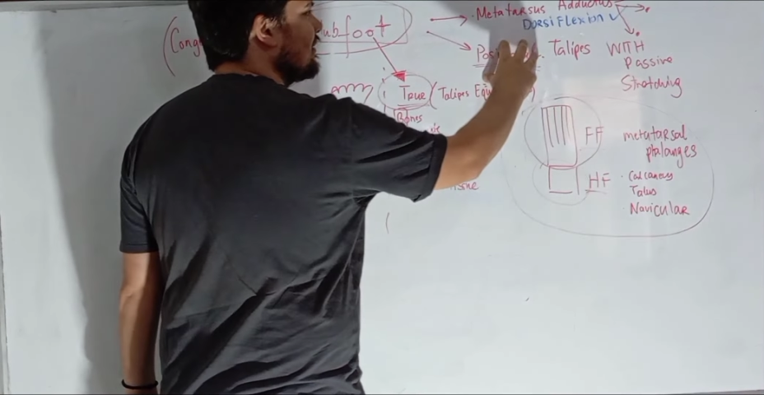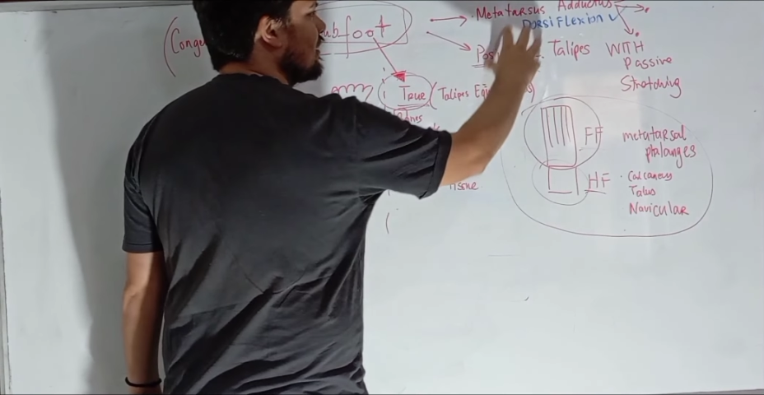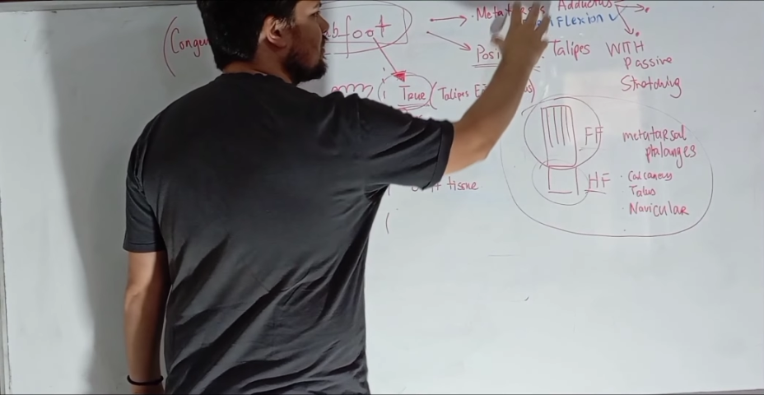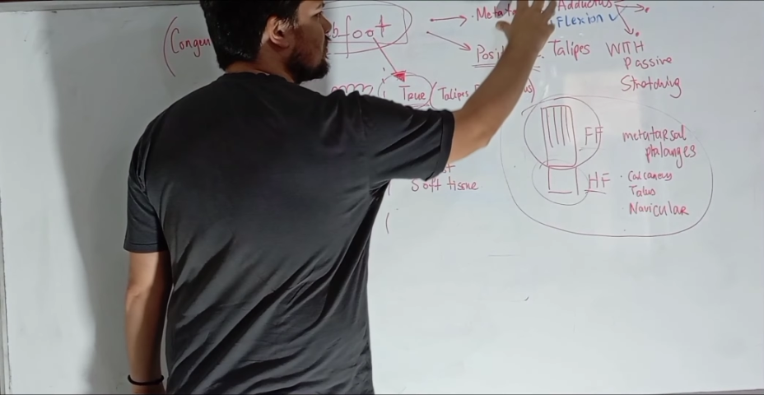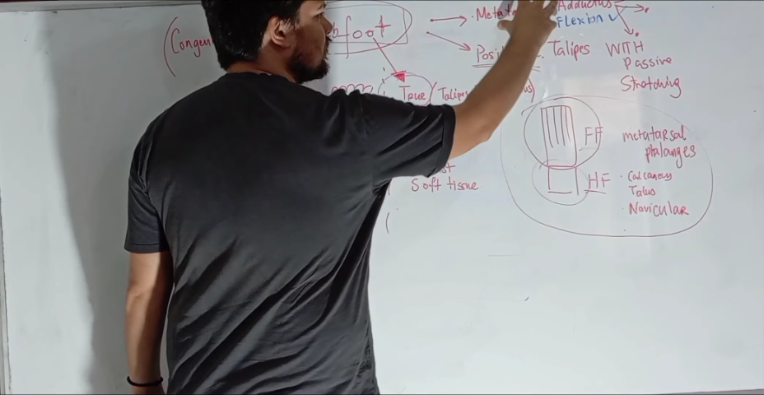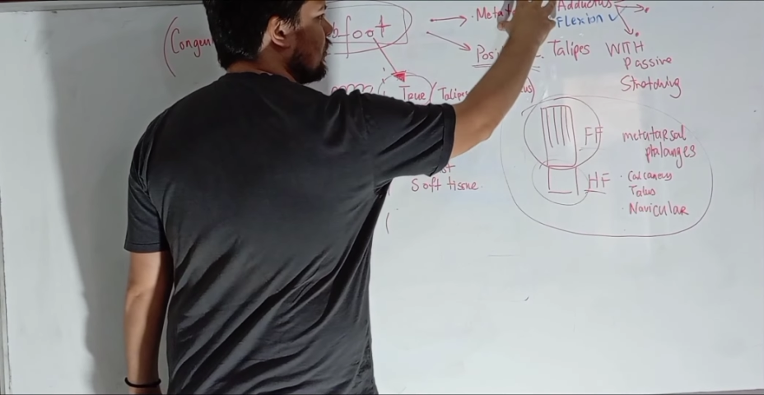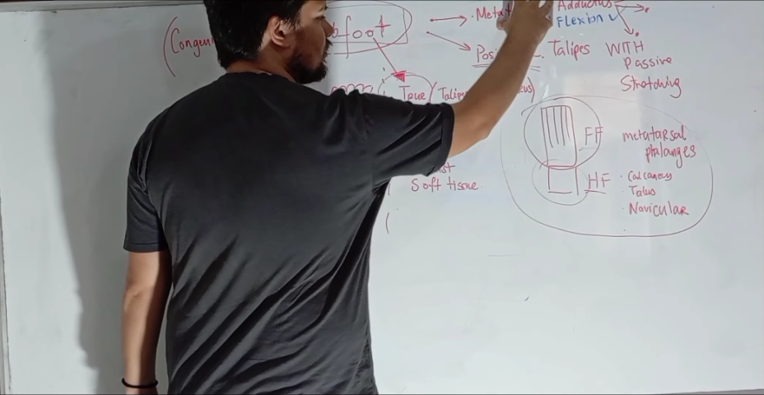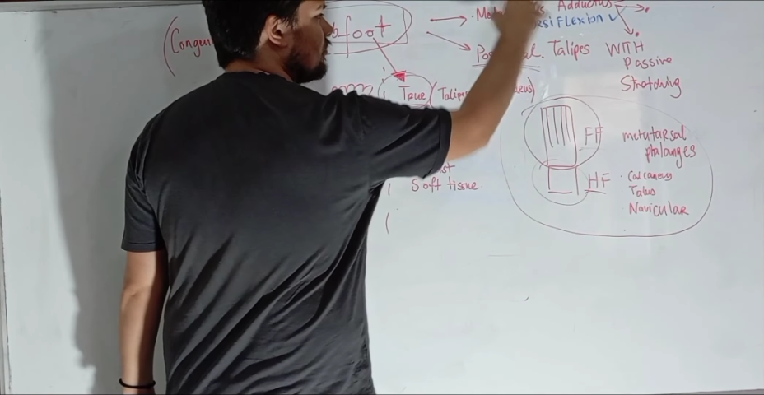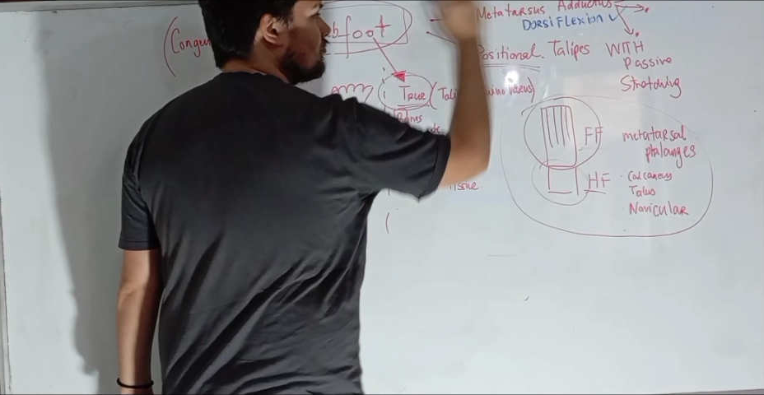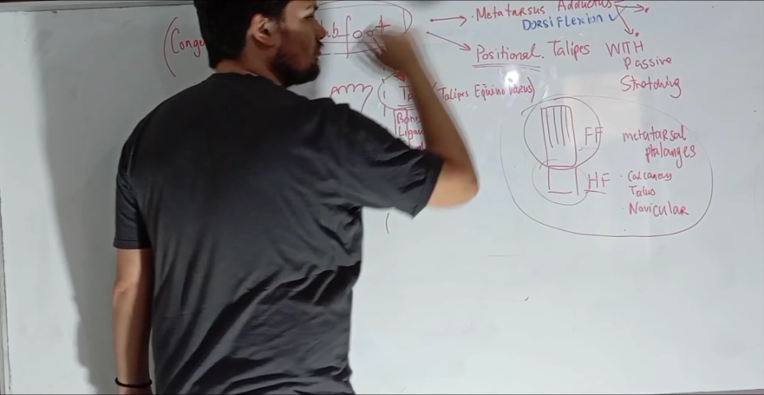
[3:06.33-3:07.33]
in these two.
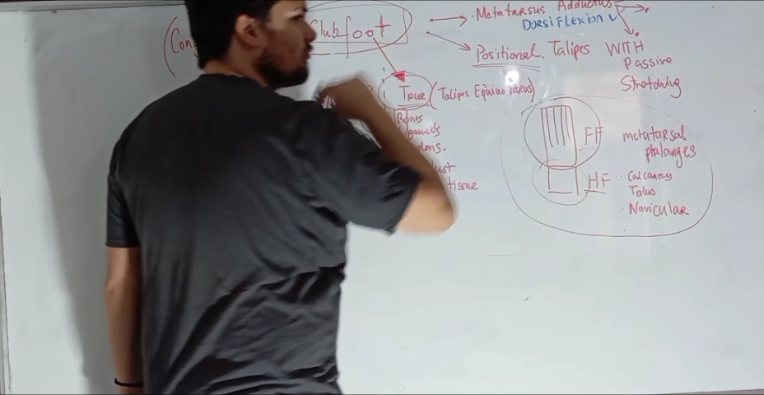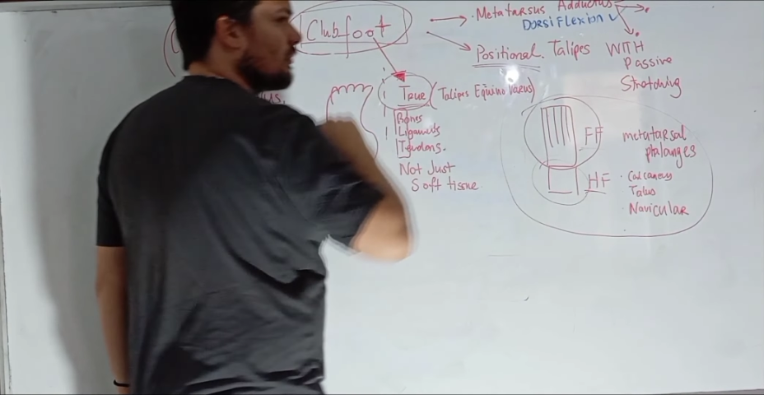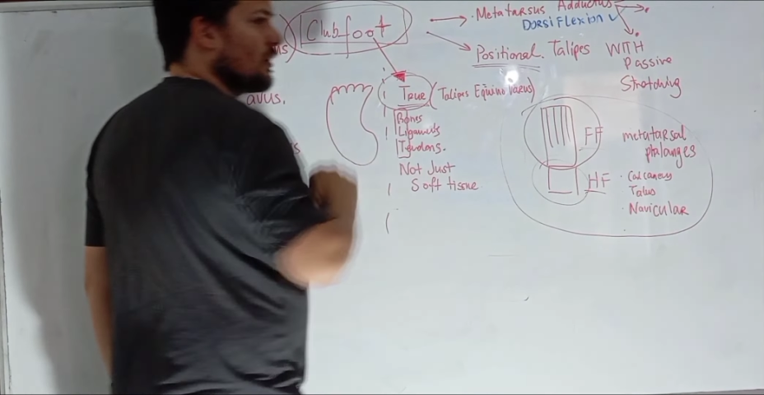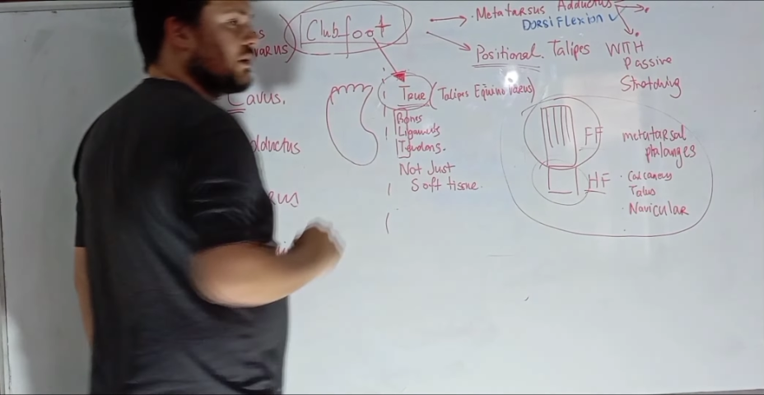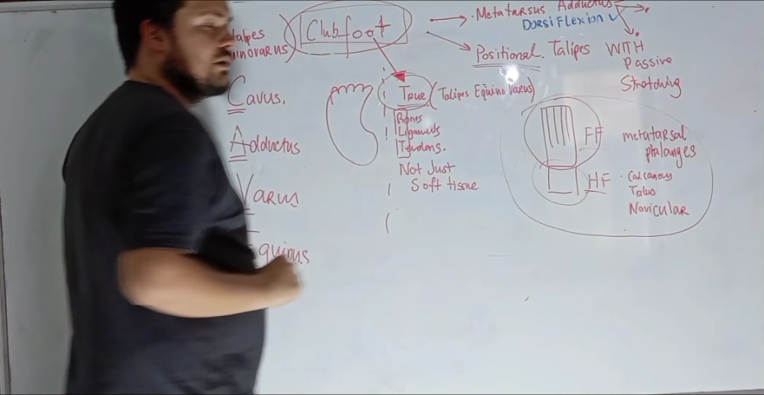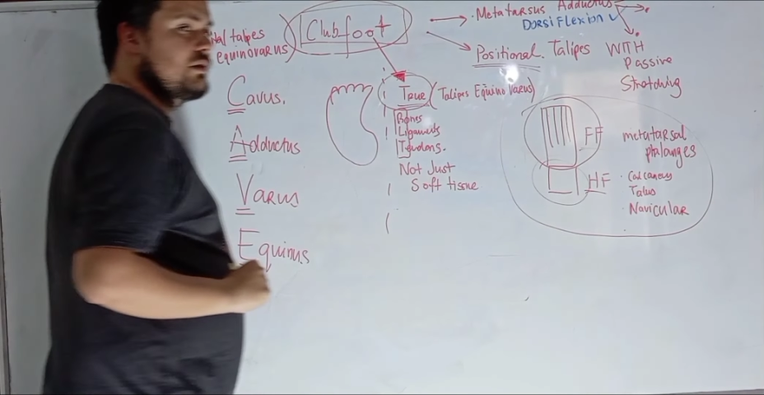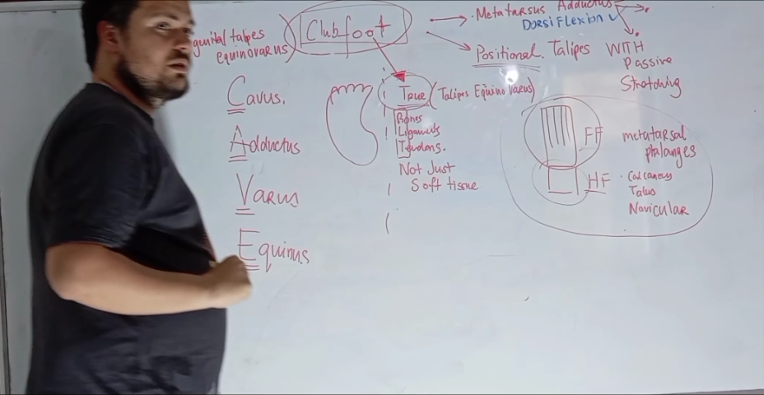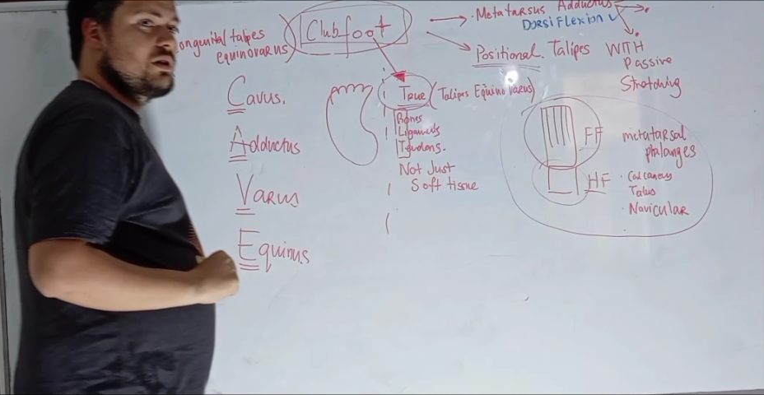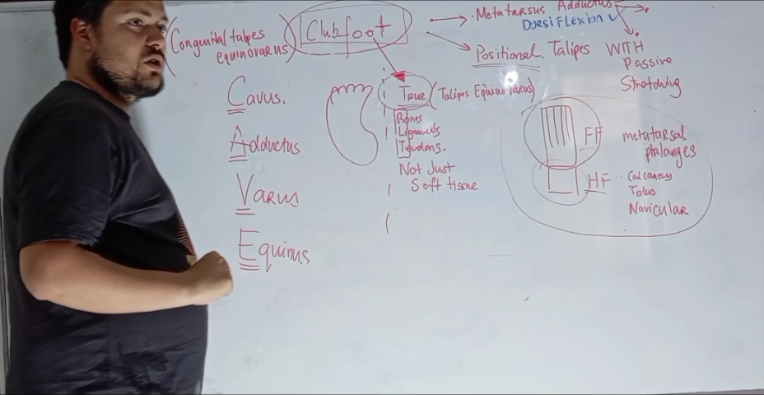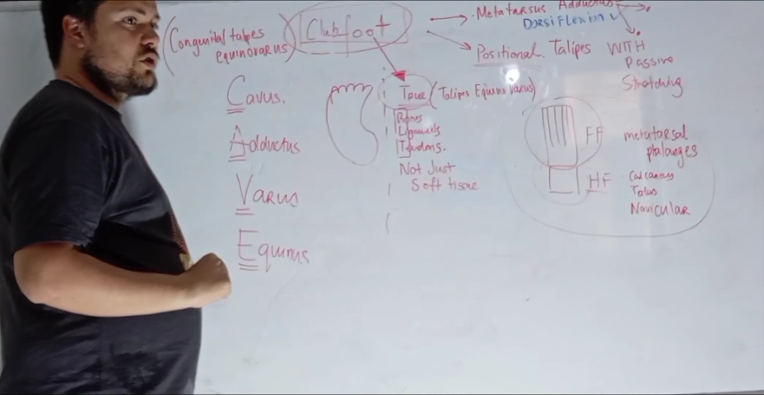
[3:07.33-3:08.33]

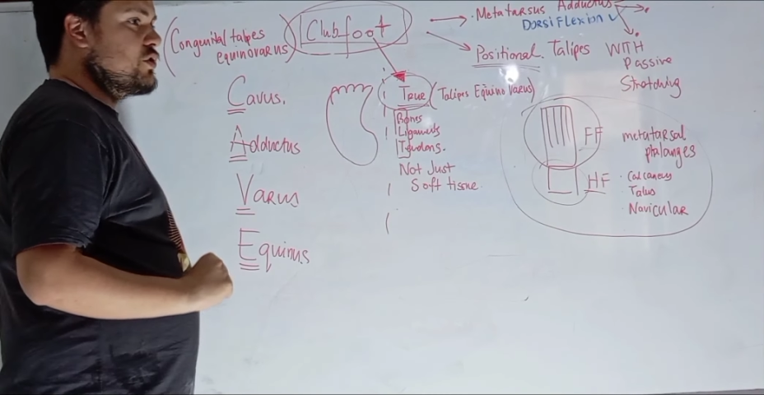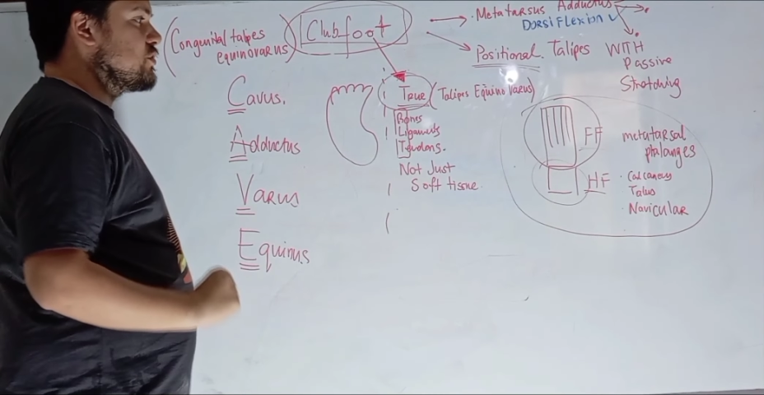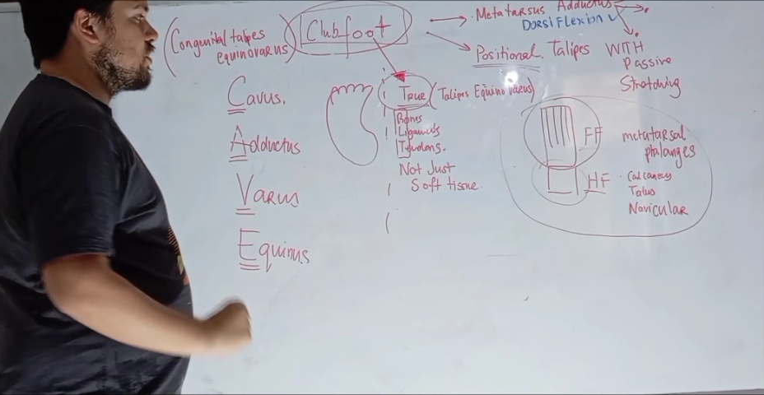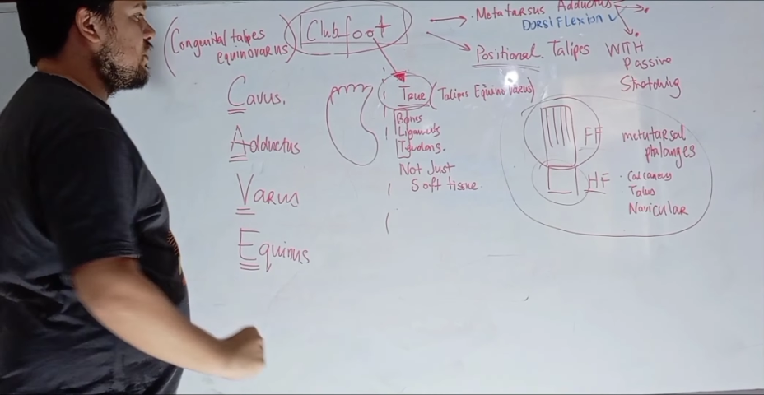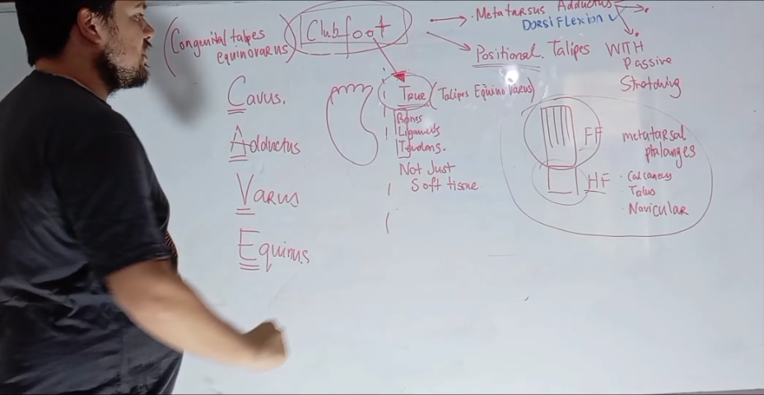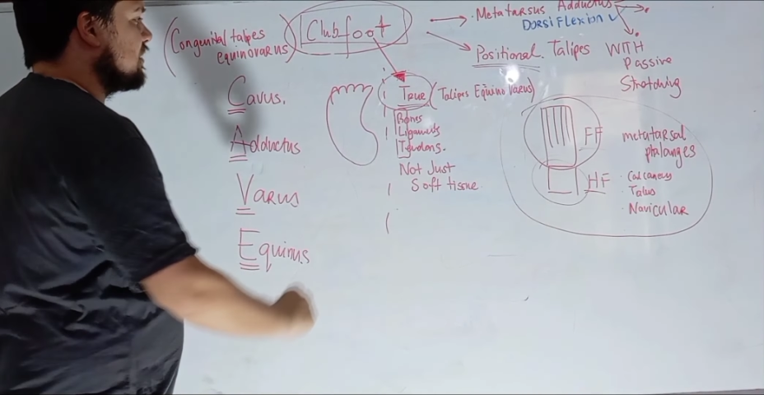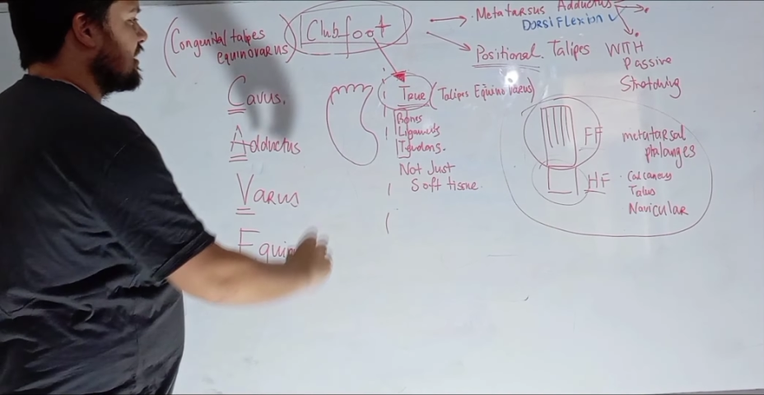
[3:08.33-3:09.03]
So